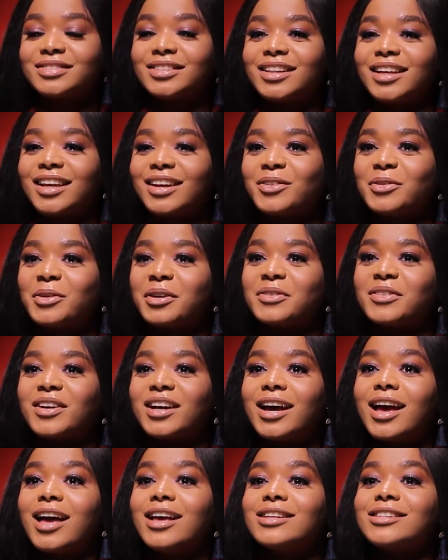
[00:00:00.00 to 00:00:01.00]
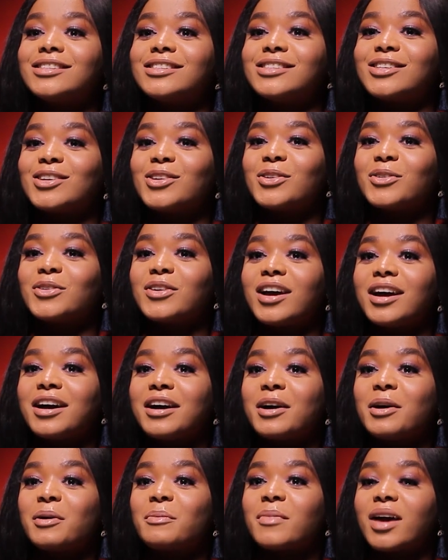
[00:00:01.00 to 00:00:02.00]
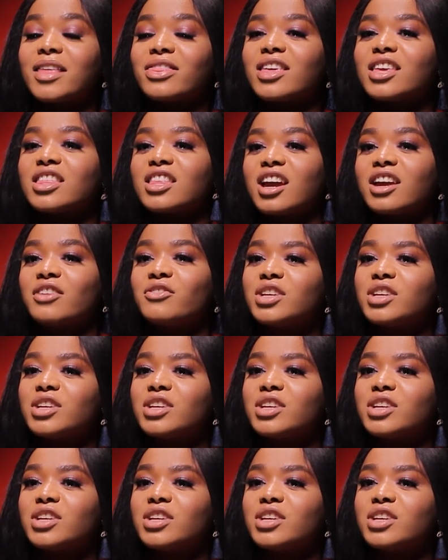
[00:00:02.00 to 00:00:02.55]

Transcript: yeah, whatever. So I think they are